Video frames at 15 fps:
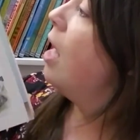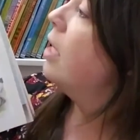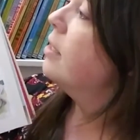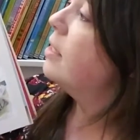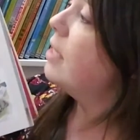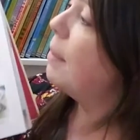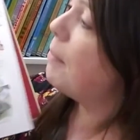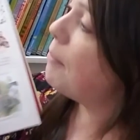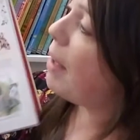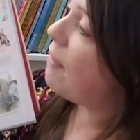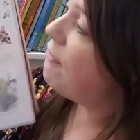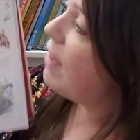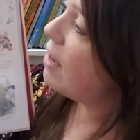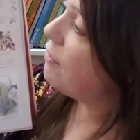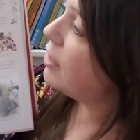Some of my
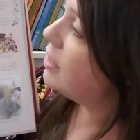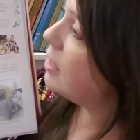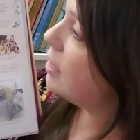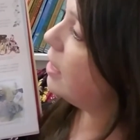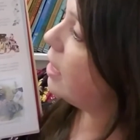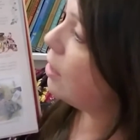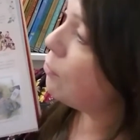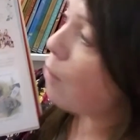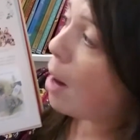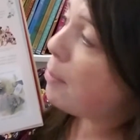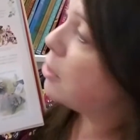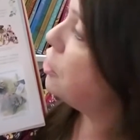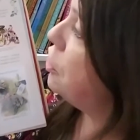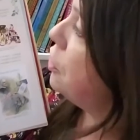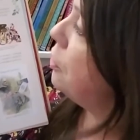favorites in here,
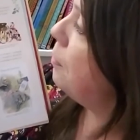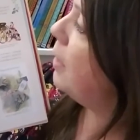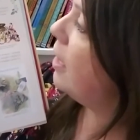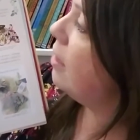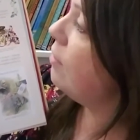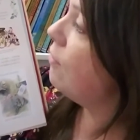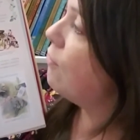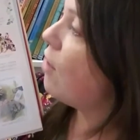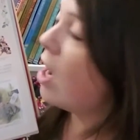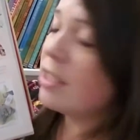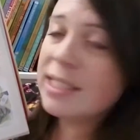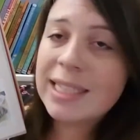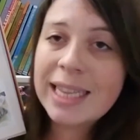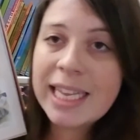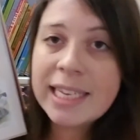Robert Schumann,
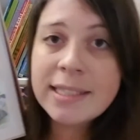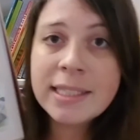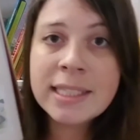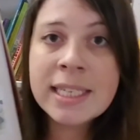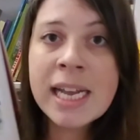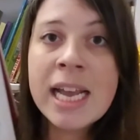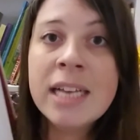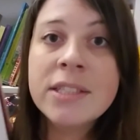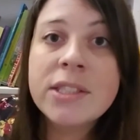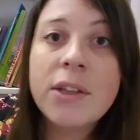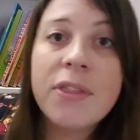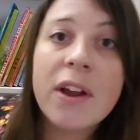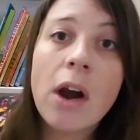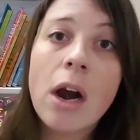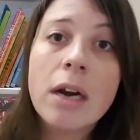Franz Liszt. So
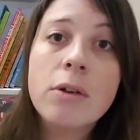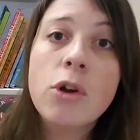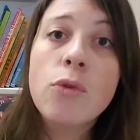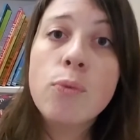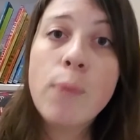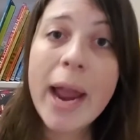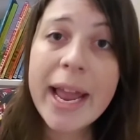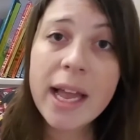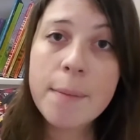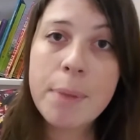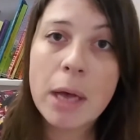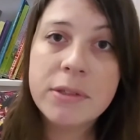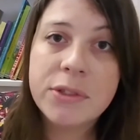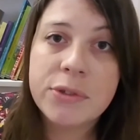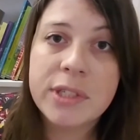there are great
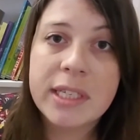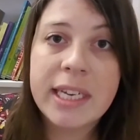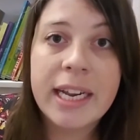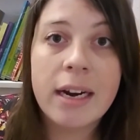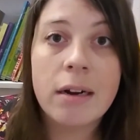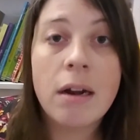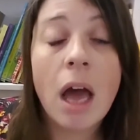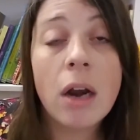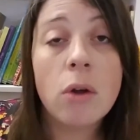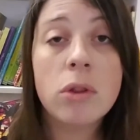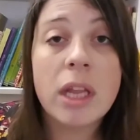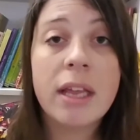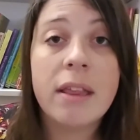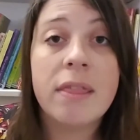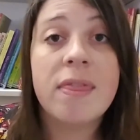composers in here, not
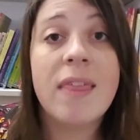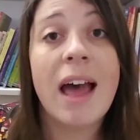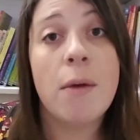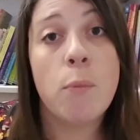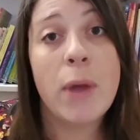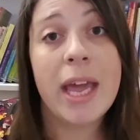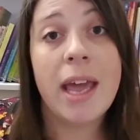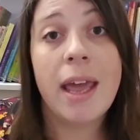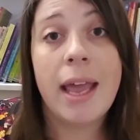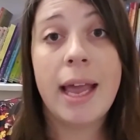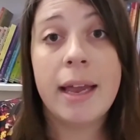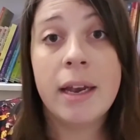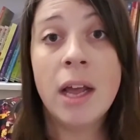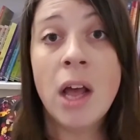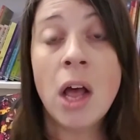only that we
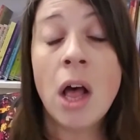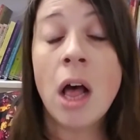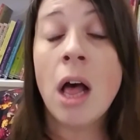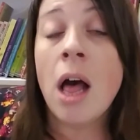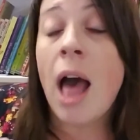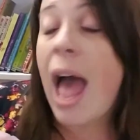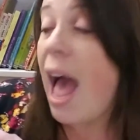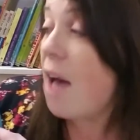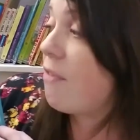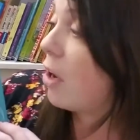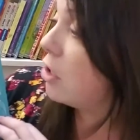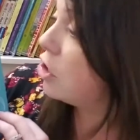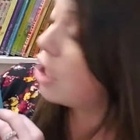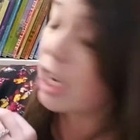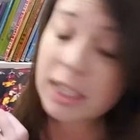can have
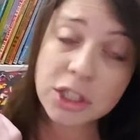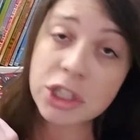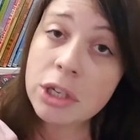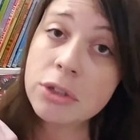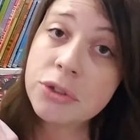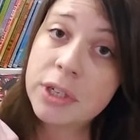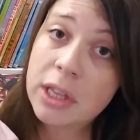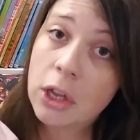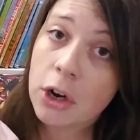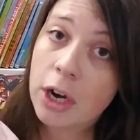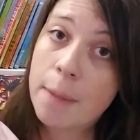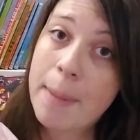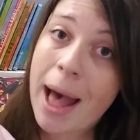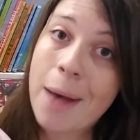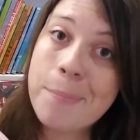our children learn
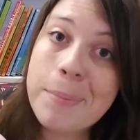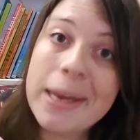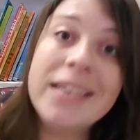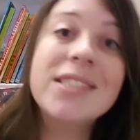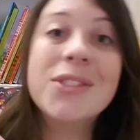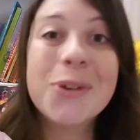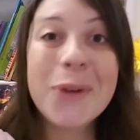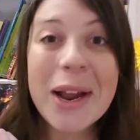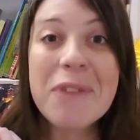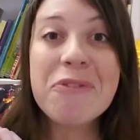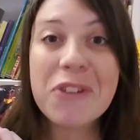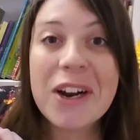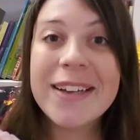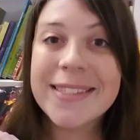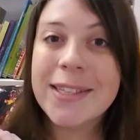about, but it's great
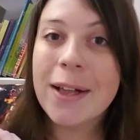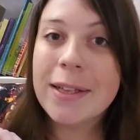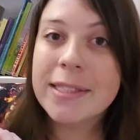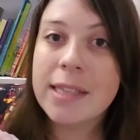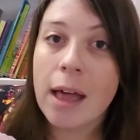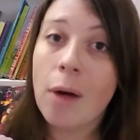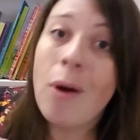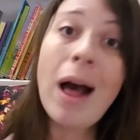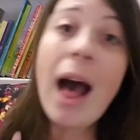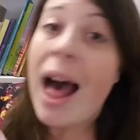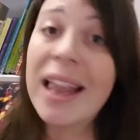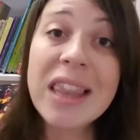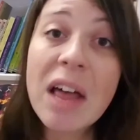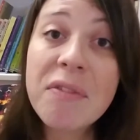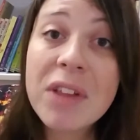for us also.
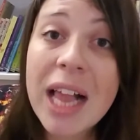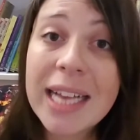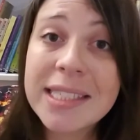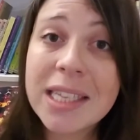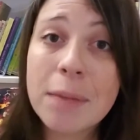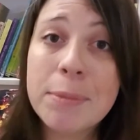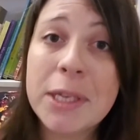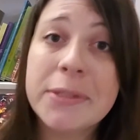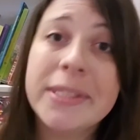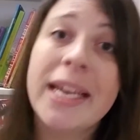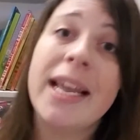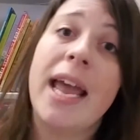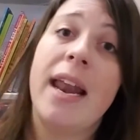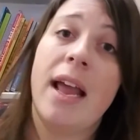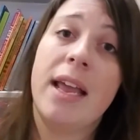I love classical
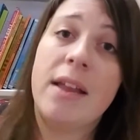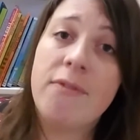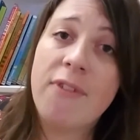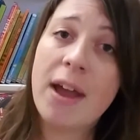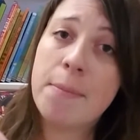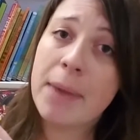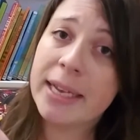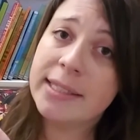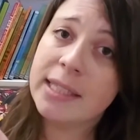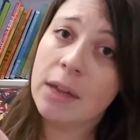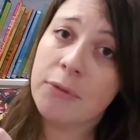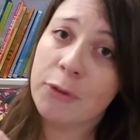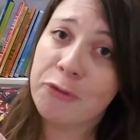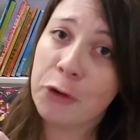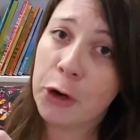music, and I can find
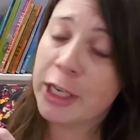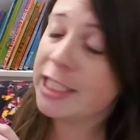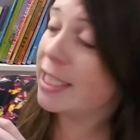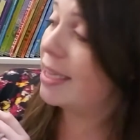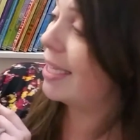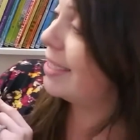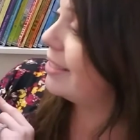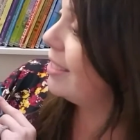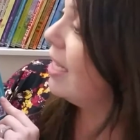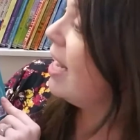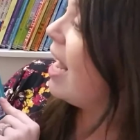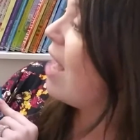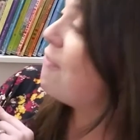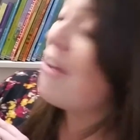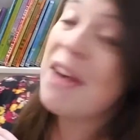myself referring to this
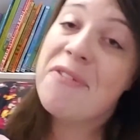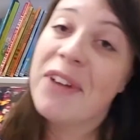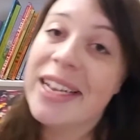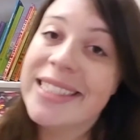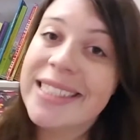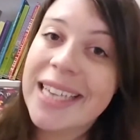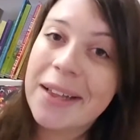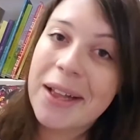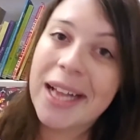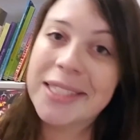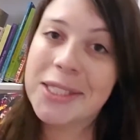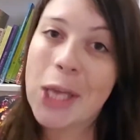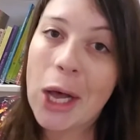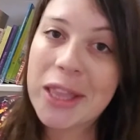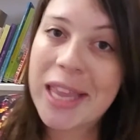if I find a
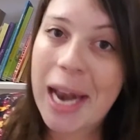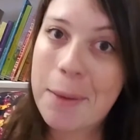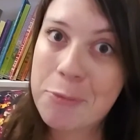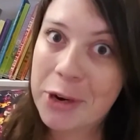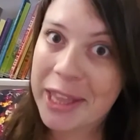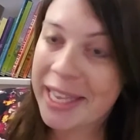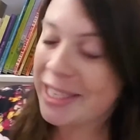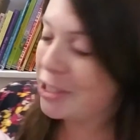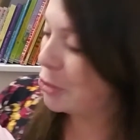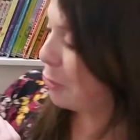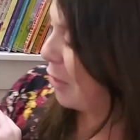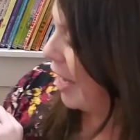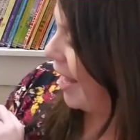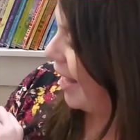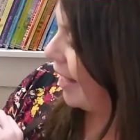song that I'm really
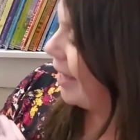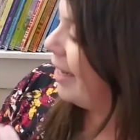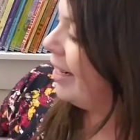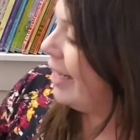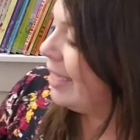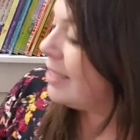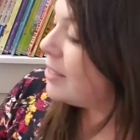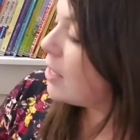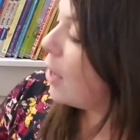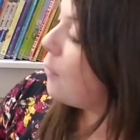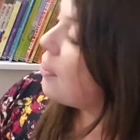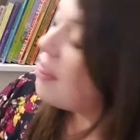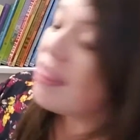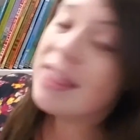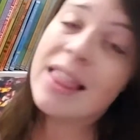enjoying.
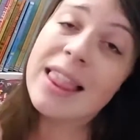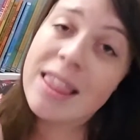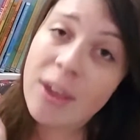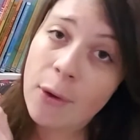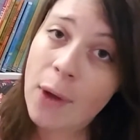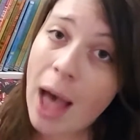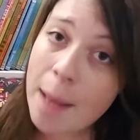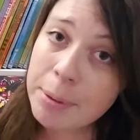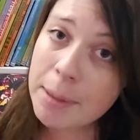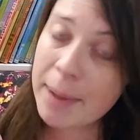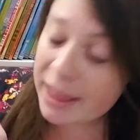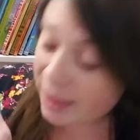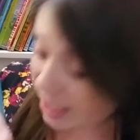So to complement